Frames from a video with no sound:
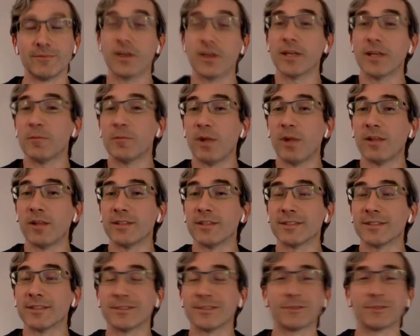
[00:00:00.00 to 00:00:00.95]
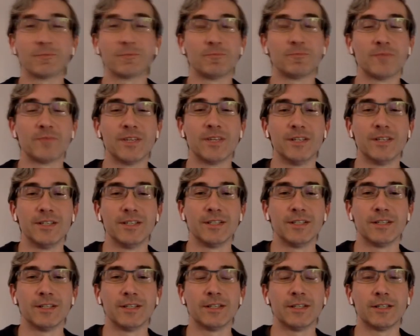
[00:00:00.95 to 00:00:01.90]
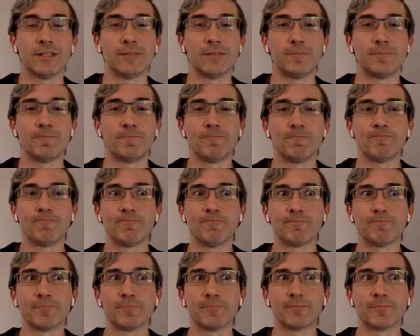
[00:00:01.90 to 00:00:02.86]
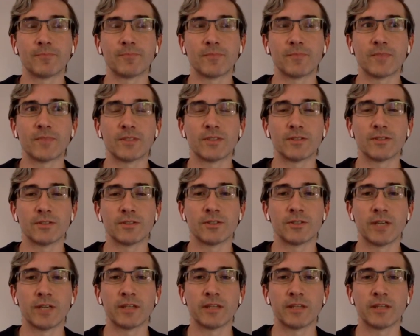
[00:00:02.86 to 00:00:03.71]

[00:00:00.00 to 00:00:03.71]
again, politics, to